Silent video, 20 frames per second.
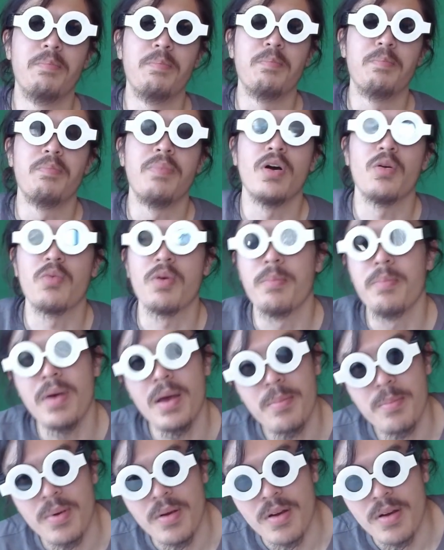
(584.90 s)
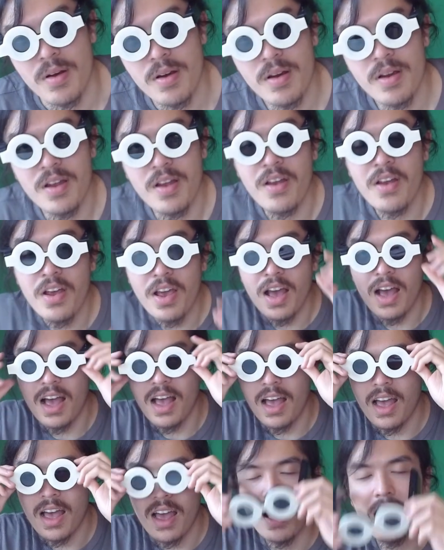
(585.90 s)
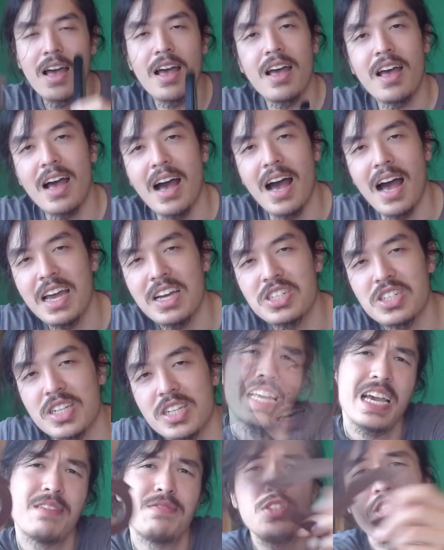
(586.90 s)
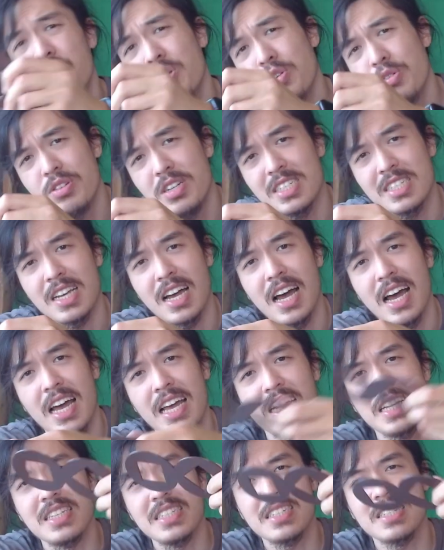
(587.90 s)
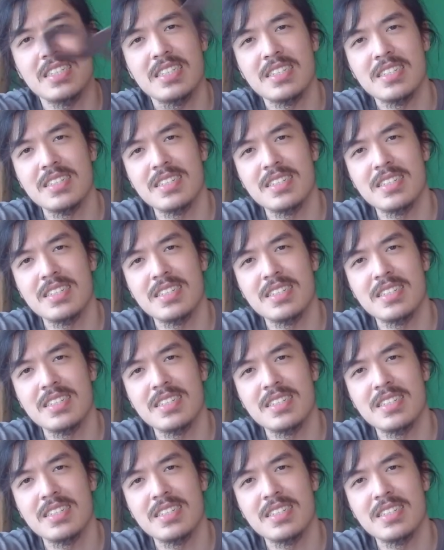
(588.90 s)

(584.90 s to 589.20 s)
But remember, I actually had 2 designs.